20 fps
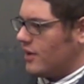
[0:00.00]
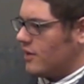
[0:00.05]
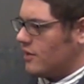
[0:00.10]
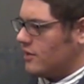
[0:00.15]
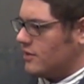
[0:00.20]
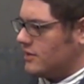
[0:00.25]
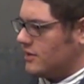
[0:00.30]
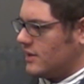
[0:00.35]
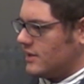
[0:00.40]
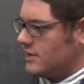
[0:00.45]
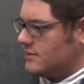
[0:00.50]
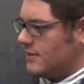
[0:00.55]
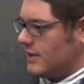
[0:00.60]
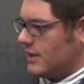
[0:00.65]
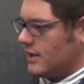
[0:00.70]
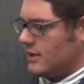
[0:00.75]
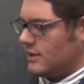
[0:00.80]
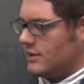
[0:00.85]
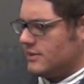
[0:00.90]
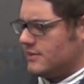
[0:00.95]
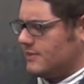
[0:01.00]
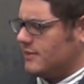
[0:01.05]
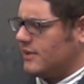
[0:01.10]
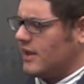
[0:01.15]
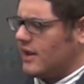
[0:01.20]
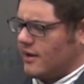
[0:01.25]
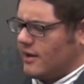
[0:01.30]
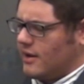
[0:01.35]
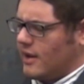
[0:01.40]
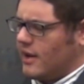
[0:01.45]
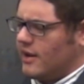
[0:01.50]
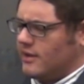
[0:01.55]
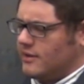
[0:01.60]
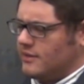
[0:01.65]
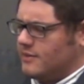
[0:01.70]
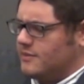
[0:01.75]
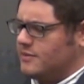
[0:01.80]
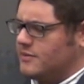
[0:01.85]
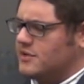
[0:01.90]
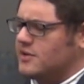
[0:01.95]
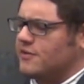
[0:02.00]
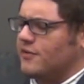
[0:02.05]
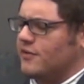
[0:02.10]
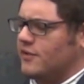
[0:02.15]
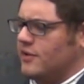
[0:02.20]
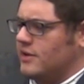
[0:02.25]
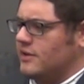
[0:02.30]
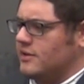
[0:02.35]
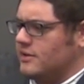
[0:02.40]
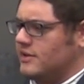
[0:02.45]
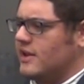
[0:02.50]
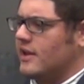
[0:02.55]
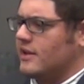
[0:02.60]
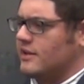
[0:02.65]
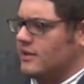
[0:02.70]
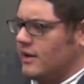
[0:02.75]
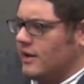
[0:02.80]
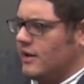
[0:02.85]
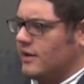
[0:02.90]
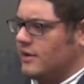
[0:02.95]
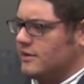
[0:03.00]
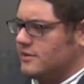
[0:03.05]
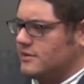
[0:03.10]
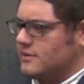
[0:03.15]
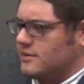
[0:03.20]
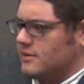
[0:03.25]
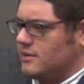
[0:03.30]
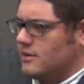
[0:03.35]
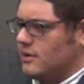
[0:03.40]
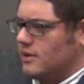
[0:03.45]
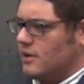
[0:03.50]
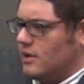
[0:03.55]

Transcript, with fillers: prioritize because they had different deadlines.